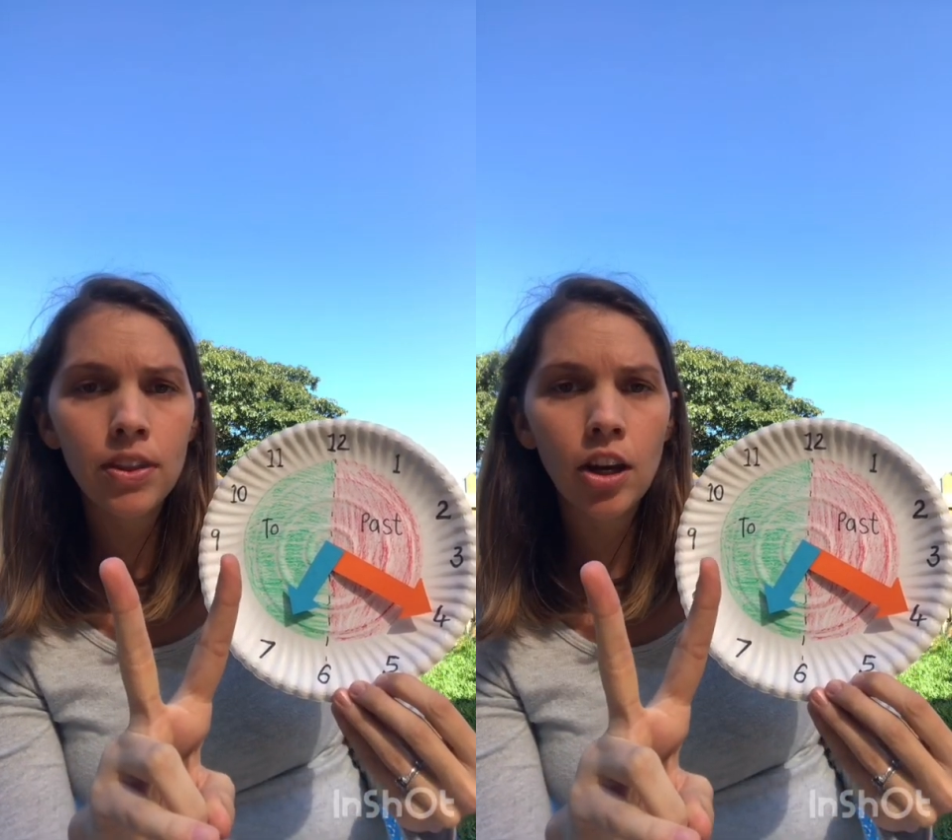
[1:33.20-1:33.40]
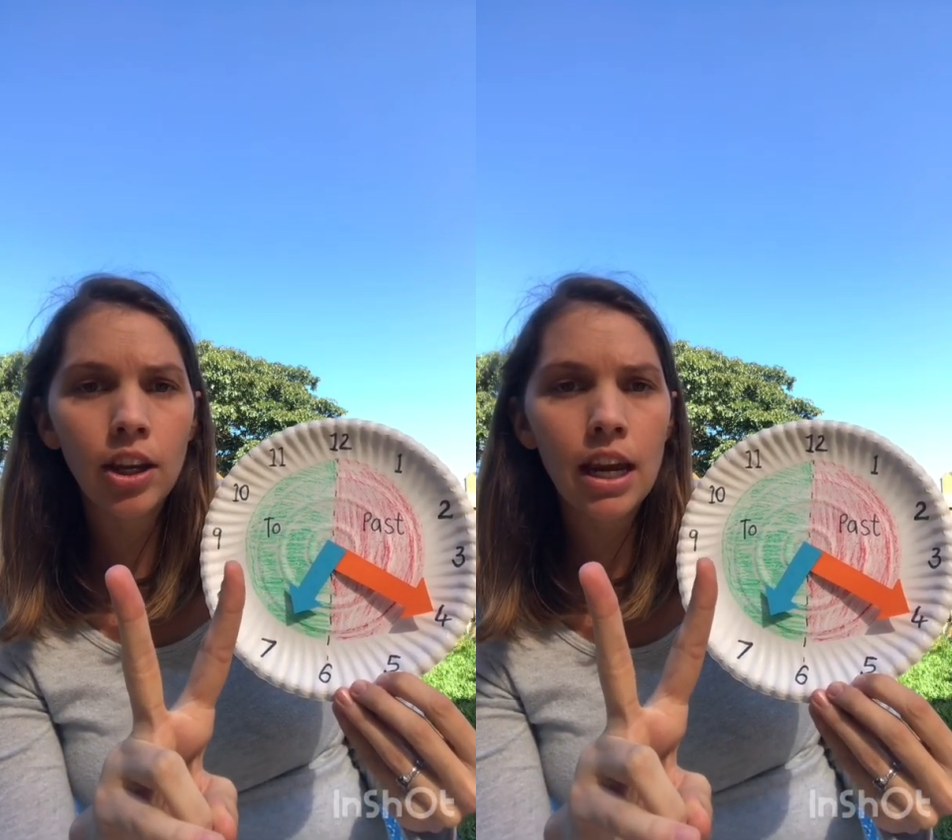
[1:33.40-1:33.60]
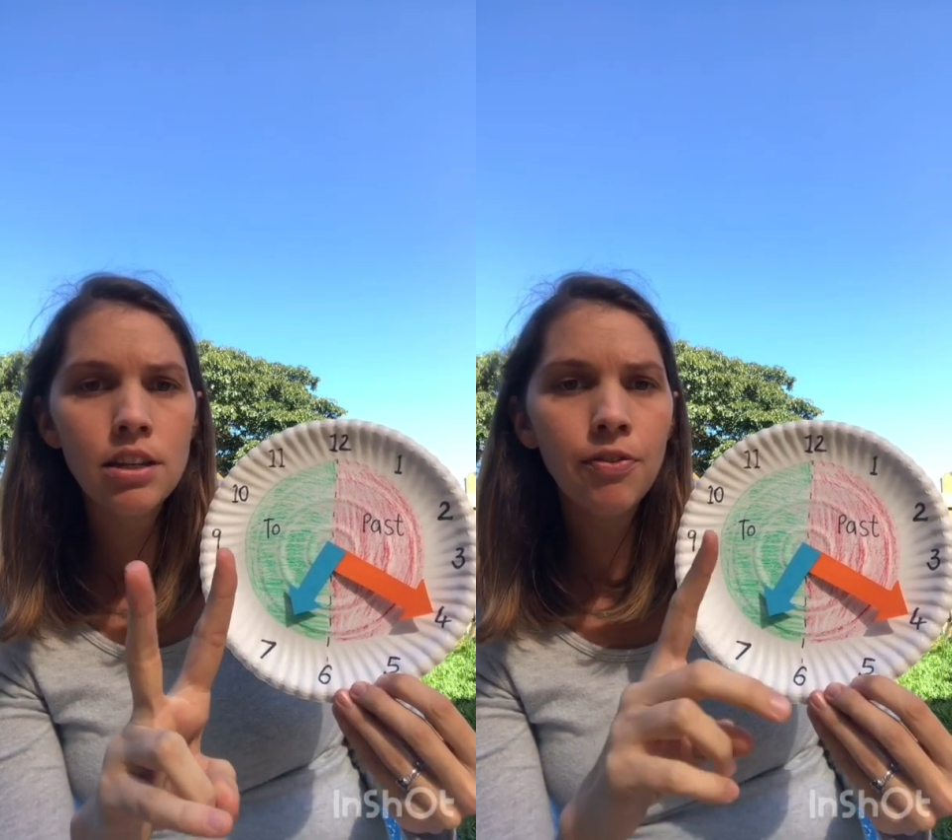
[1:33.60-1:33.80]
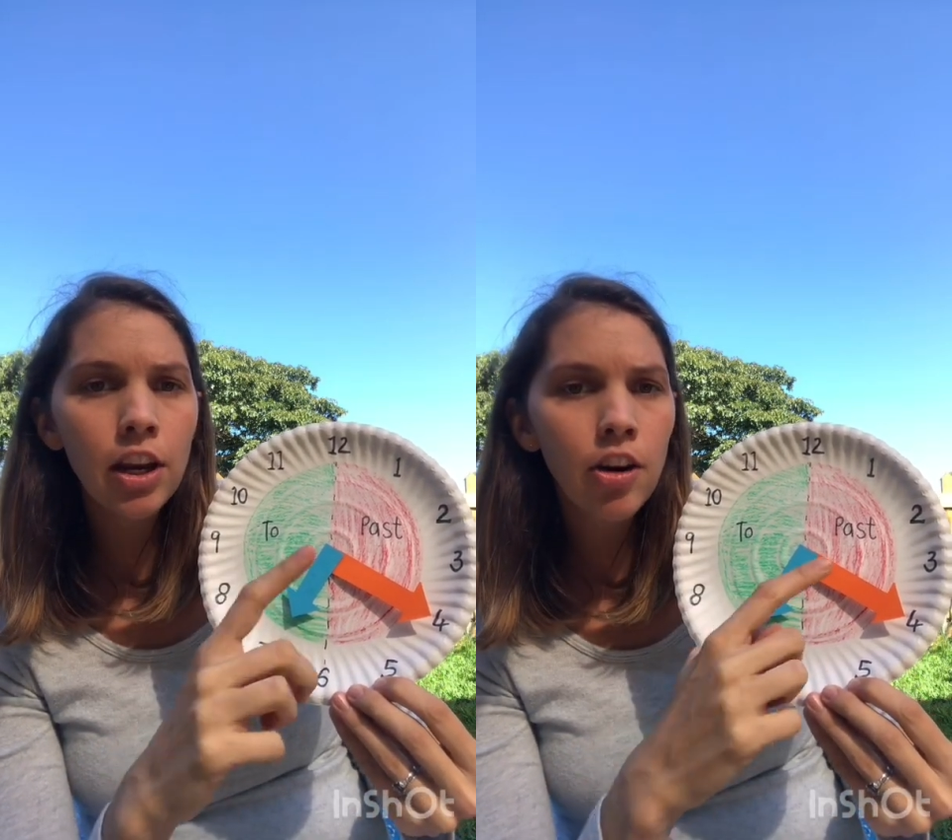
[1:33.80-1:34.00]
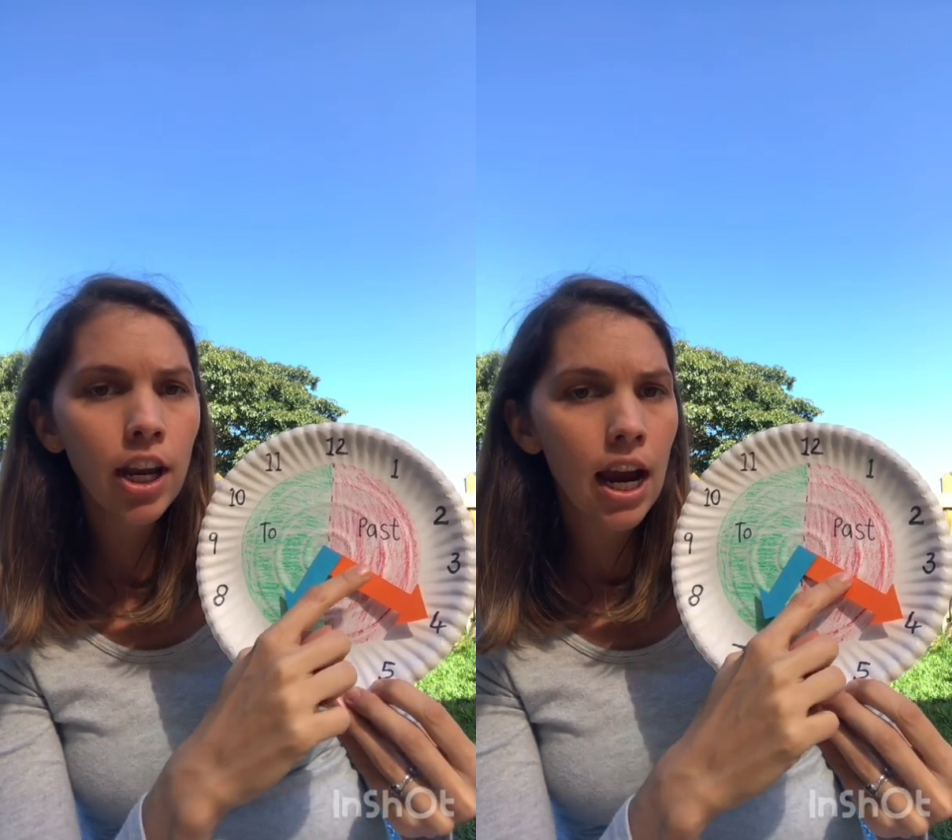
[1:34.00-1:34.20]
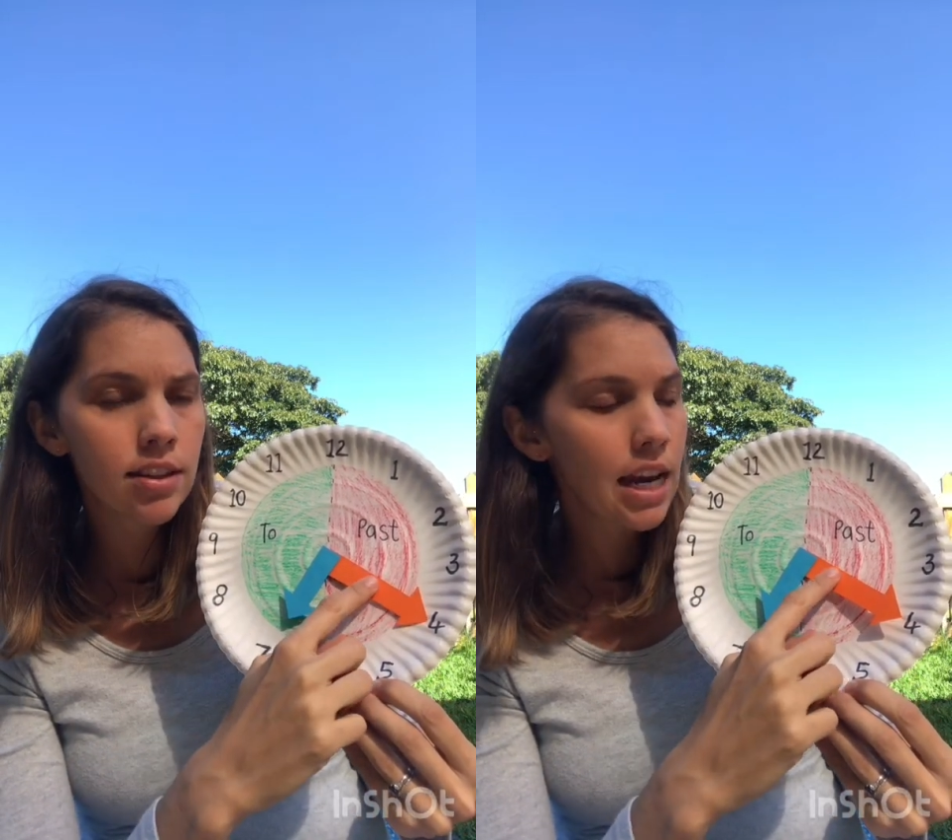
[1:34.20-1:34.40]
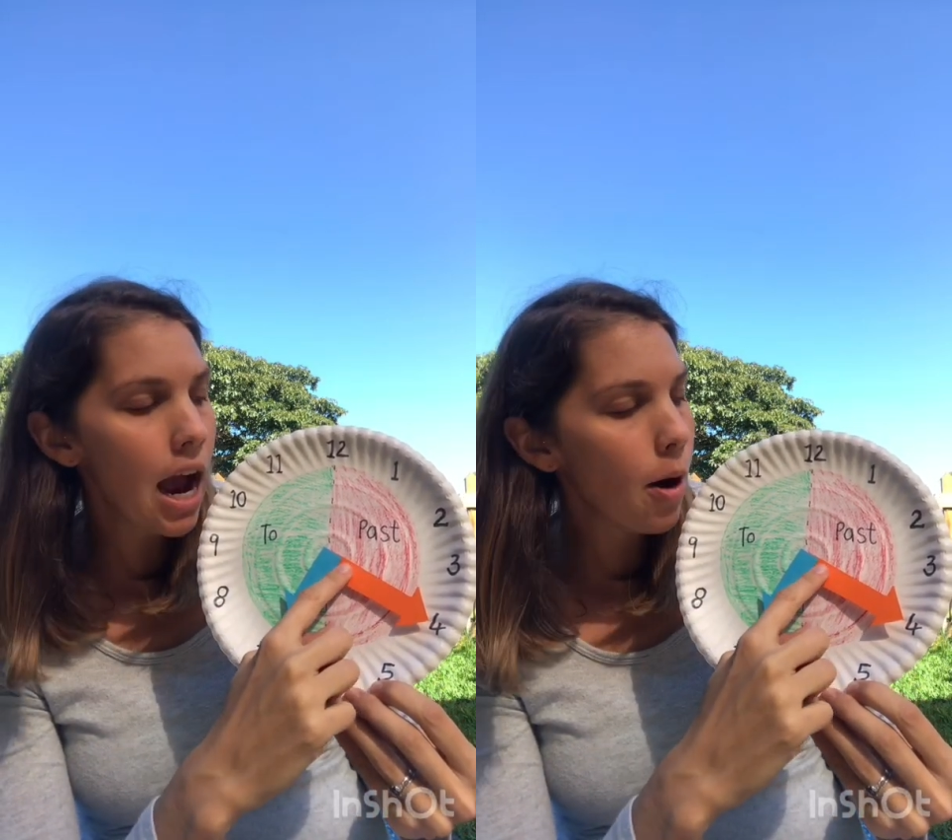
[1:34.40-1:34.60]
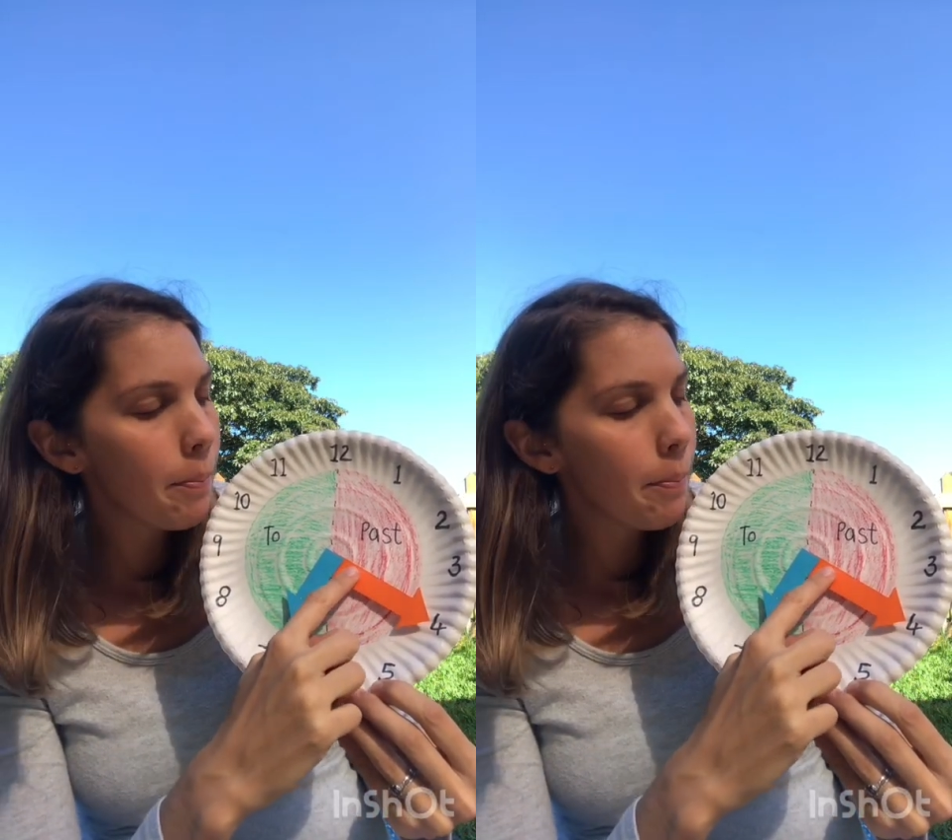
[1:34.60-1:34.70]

Okay, is figuring out how